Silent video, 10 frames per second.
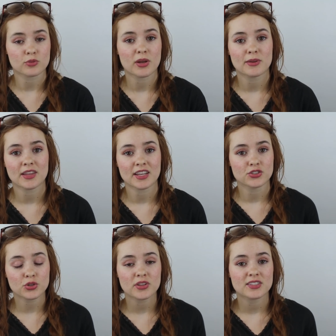So maybe they
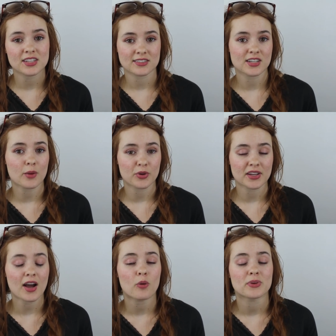can do these things and not
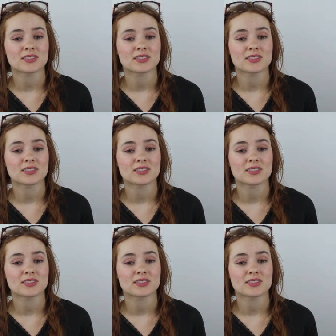break out,